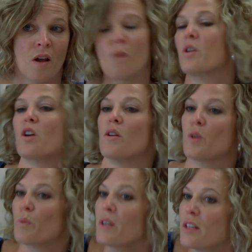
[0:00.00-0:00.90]
which also
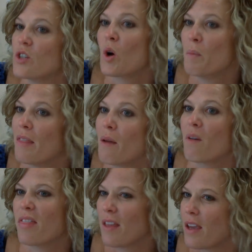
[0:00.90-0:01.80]
really showed me they were
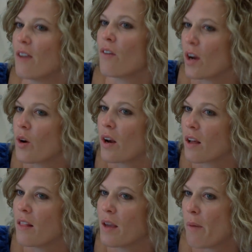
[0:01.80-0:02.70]
thinking very
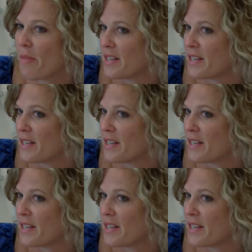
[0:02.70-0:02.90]
critically about the